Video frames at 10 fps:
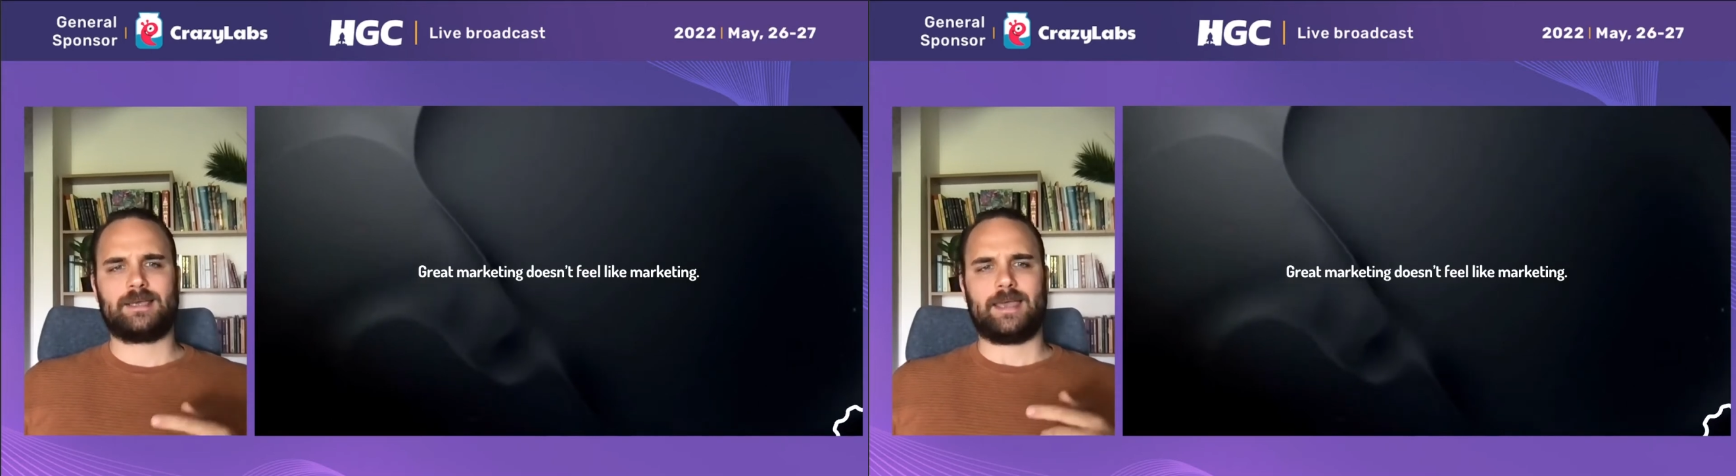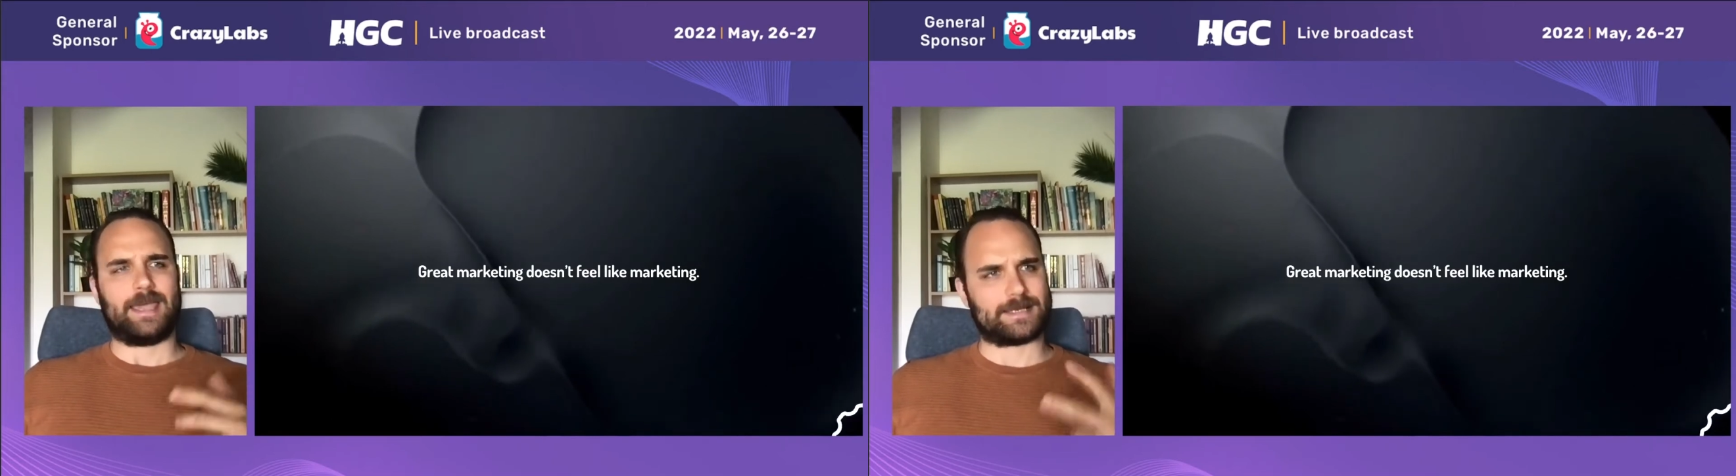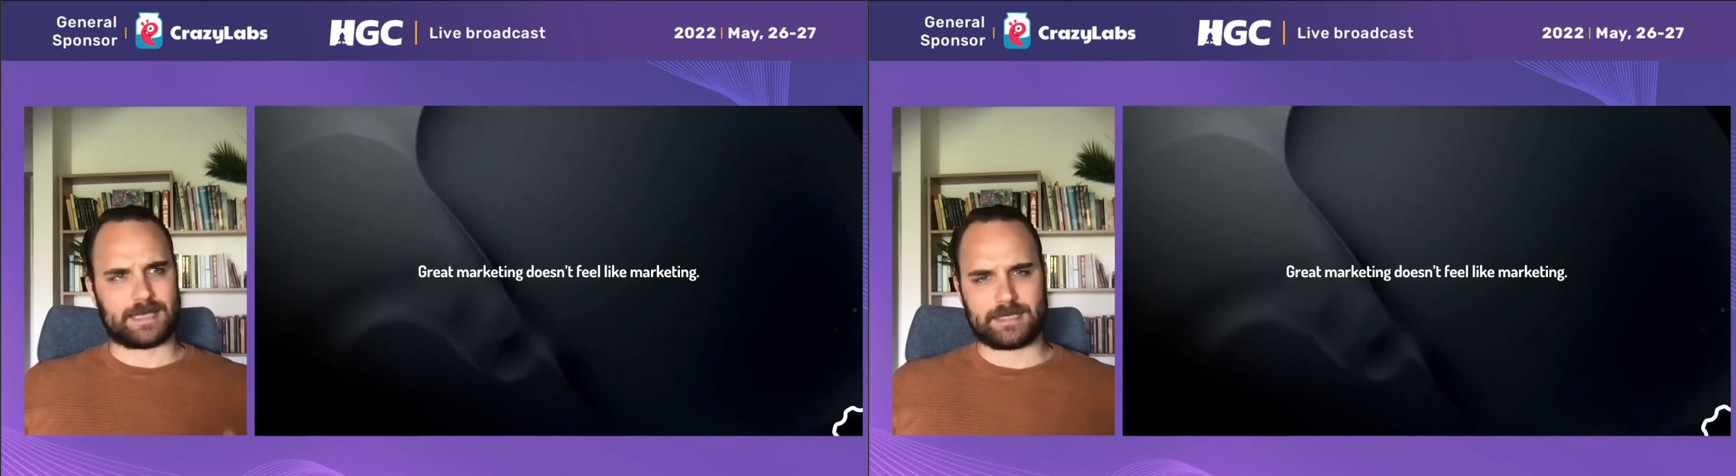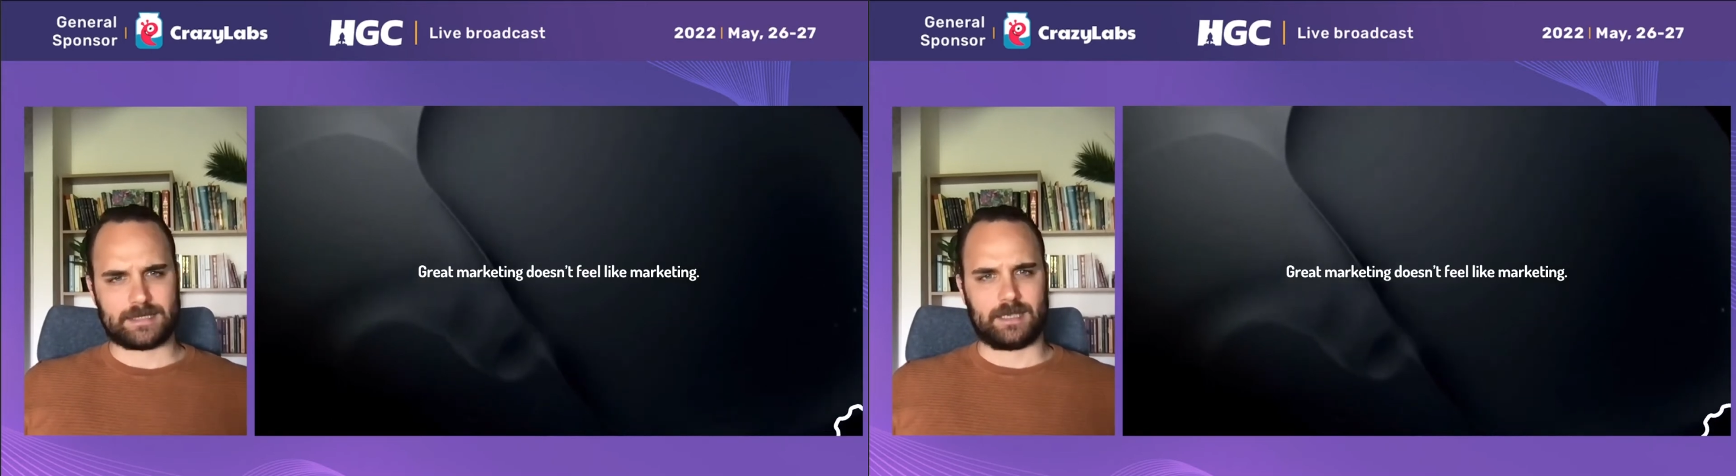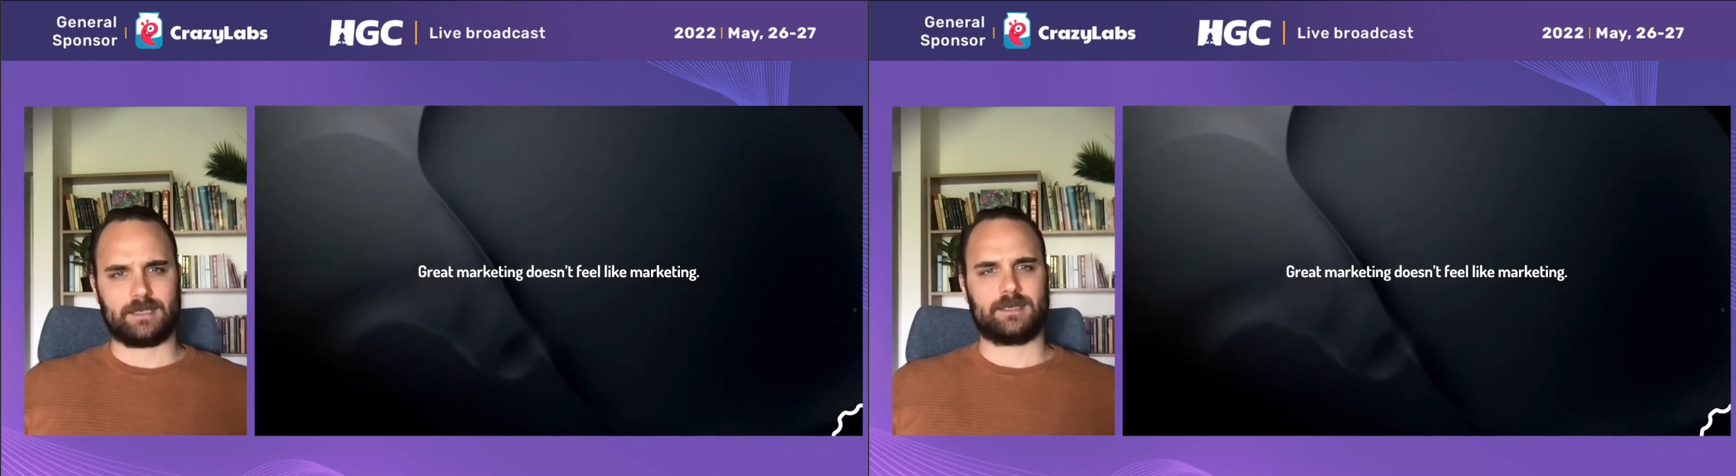
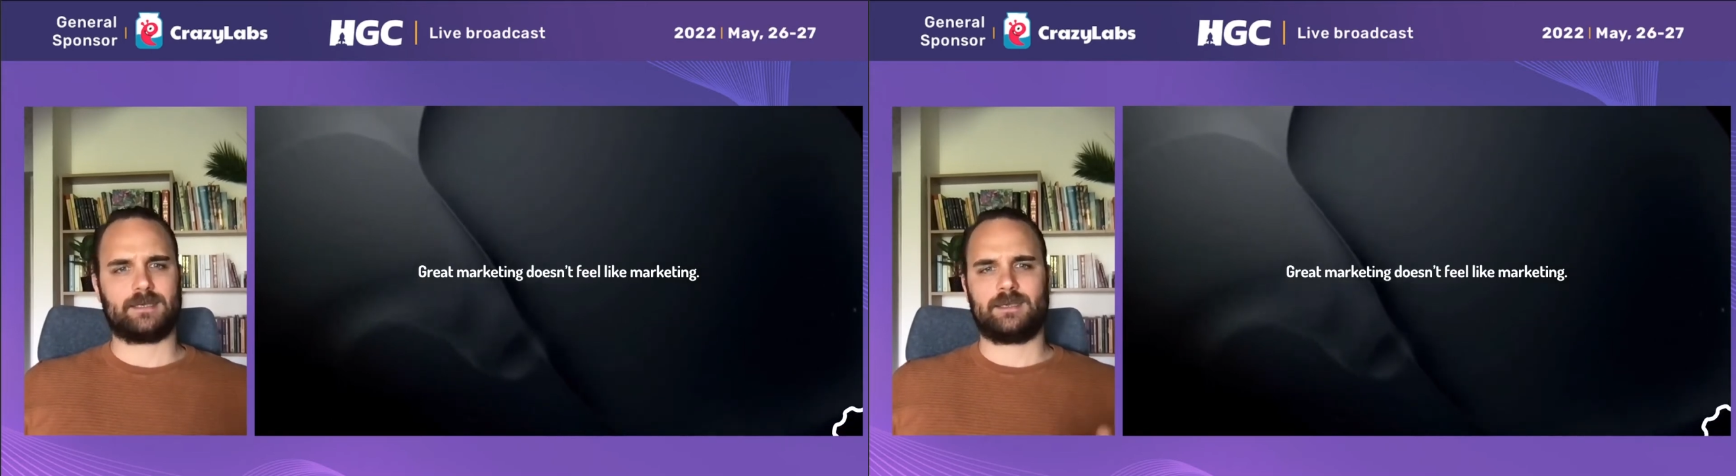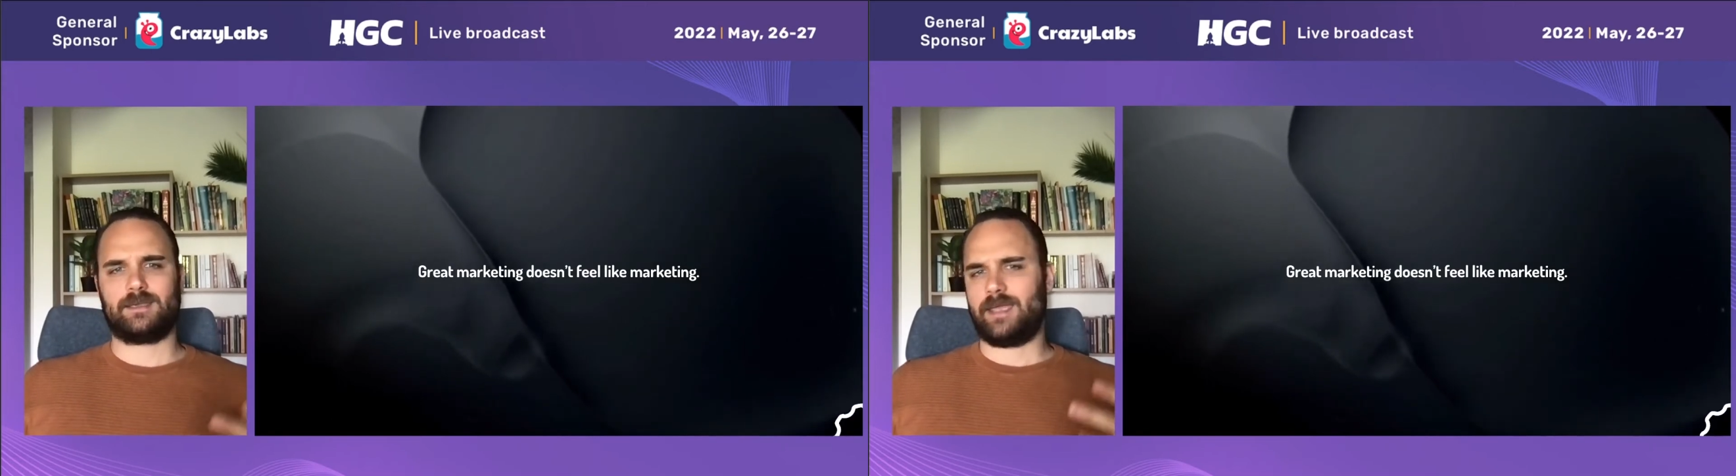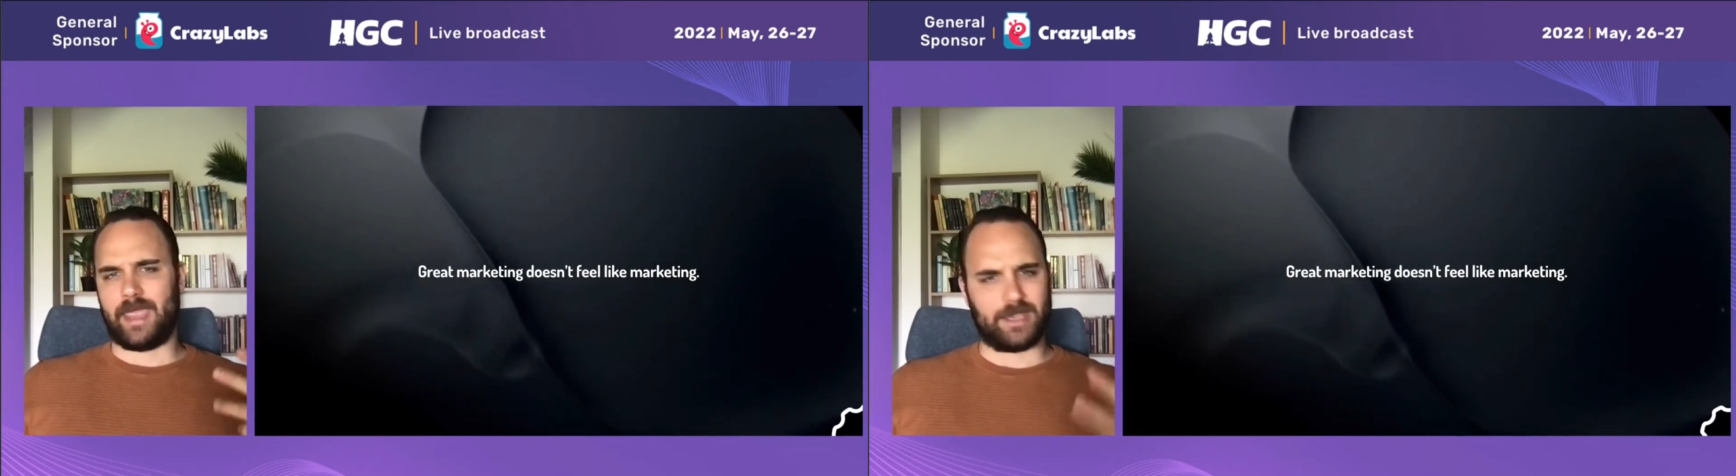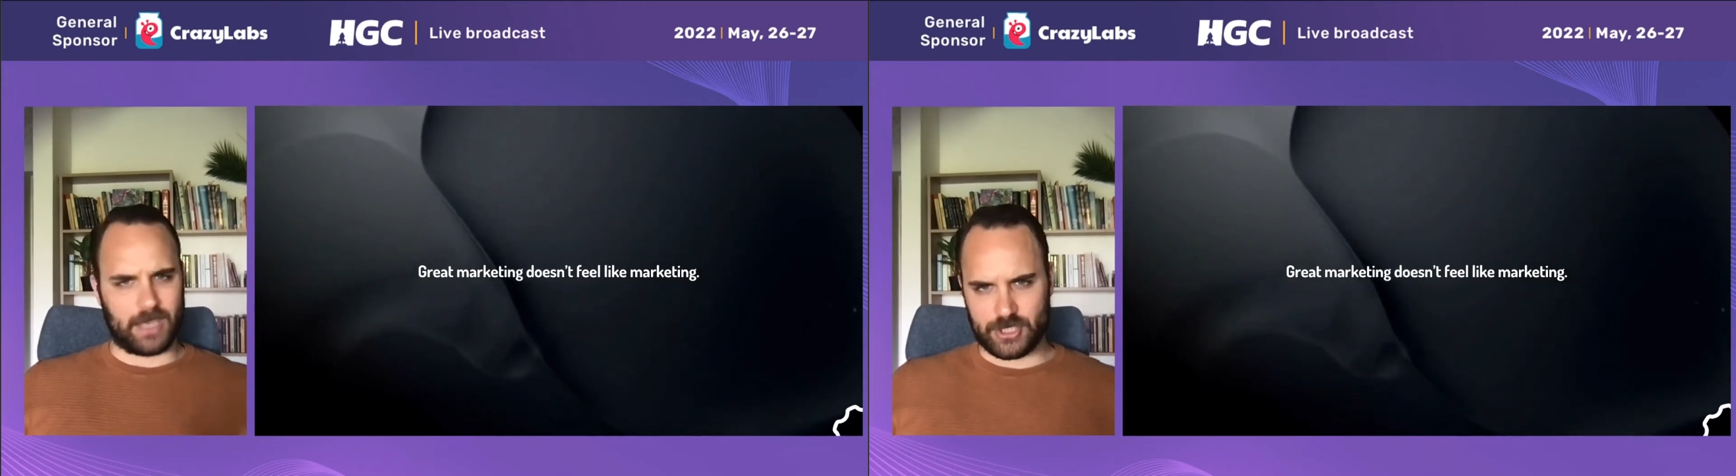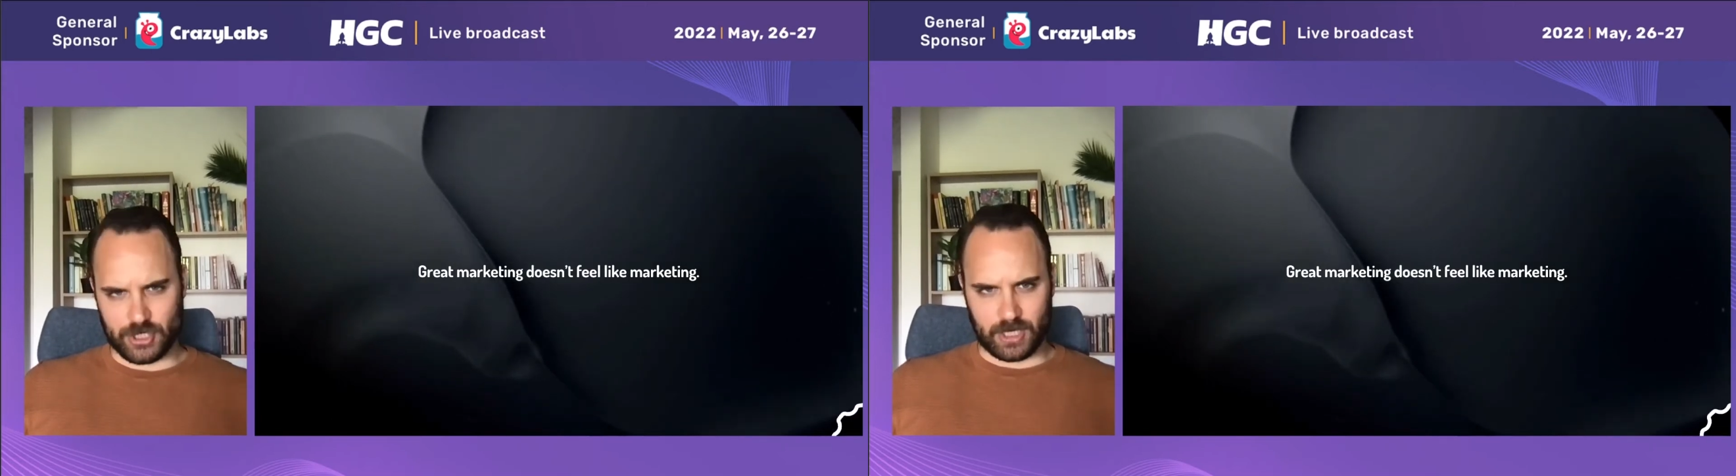exciting,
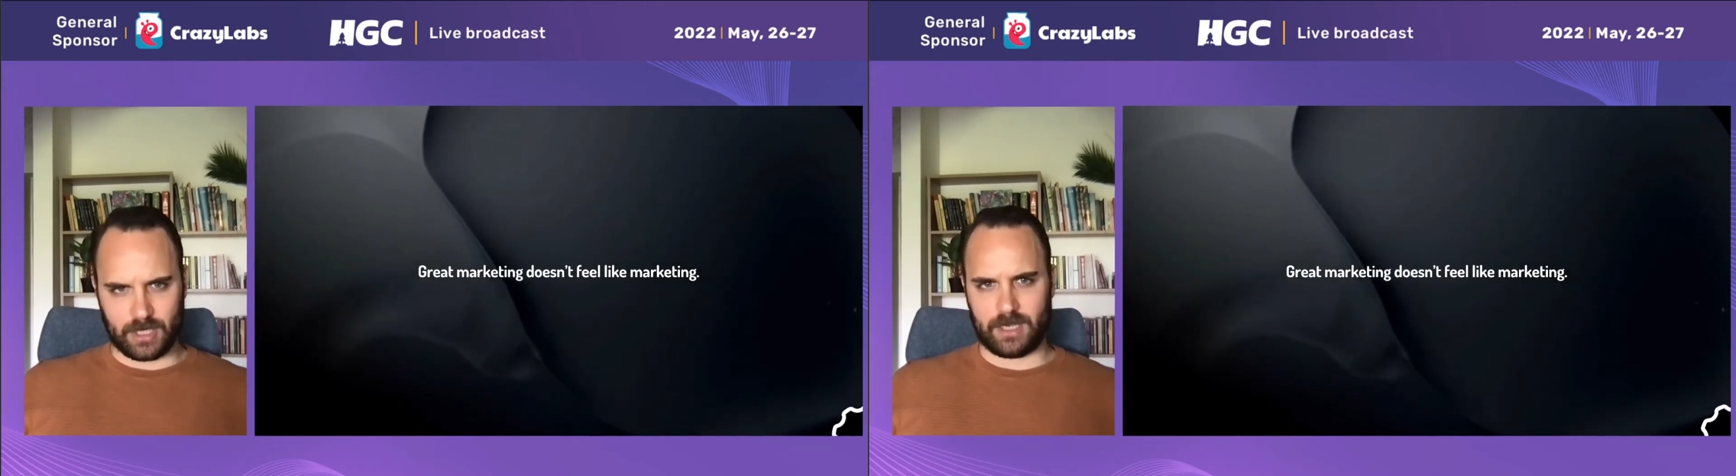engaging,